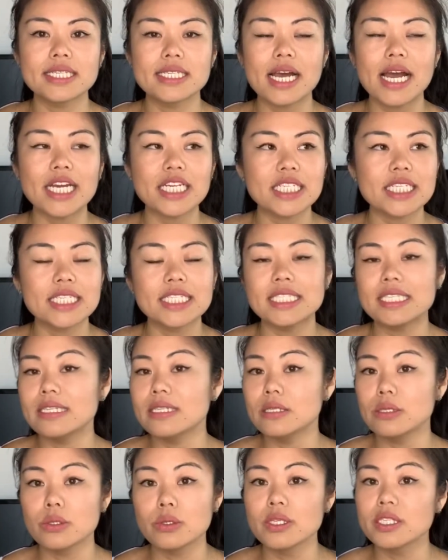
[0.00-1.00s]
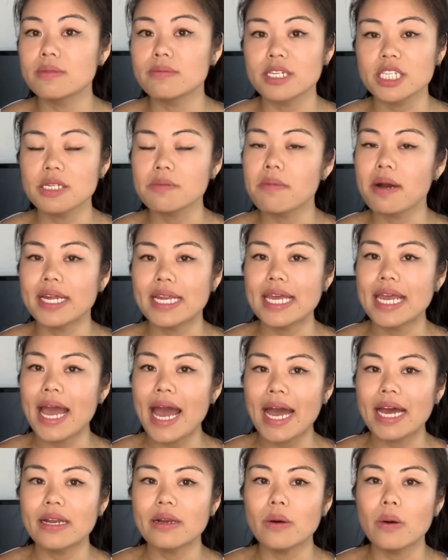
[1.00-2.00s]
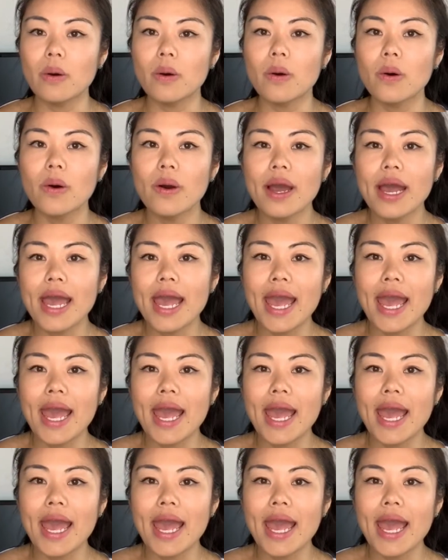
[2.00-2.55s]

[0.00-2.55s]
I actually didn't lose much money at all.